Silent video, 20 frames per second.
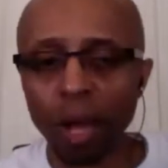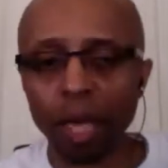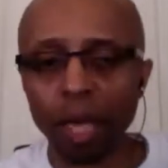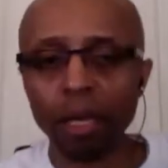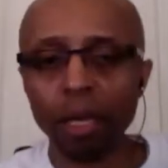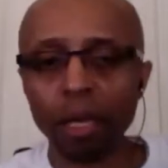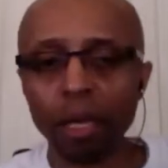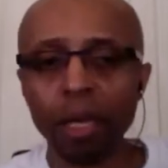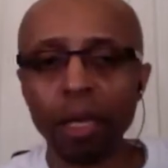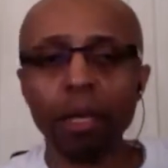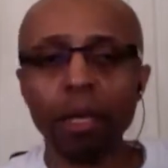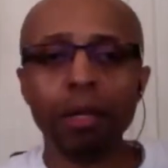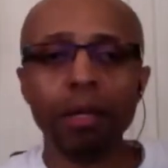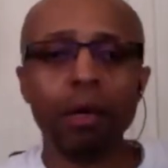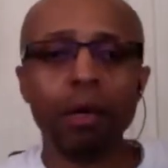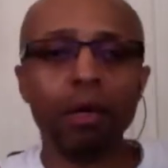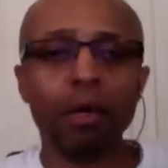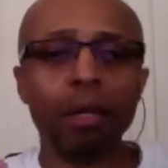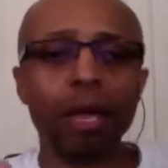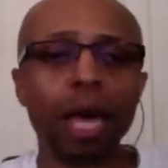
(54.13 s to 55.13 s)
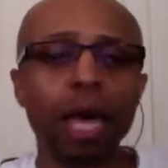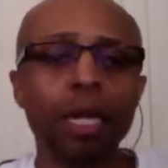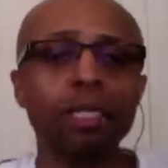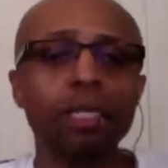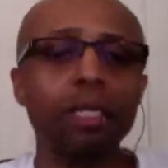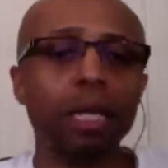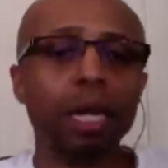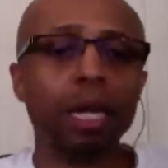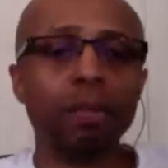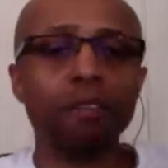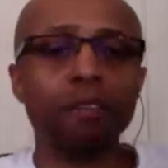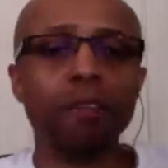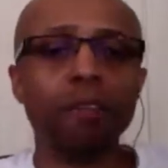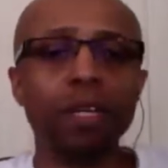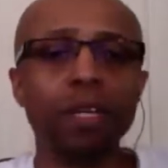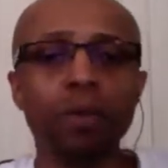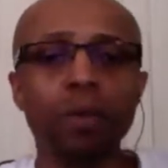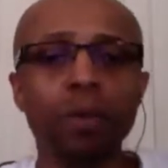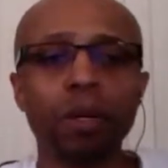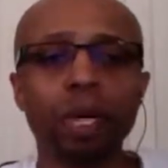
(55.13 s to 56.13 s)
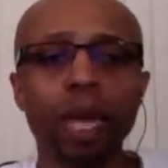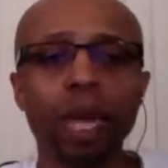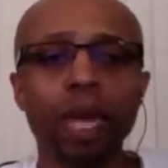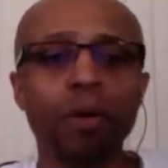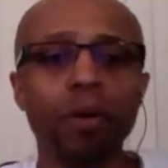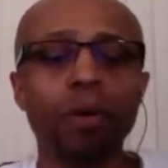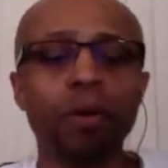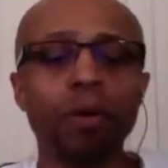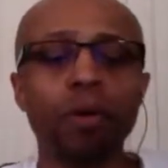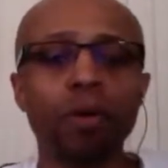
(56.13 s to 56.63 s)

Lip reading: way on how to set up a Facebook ad.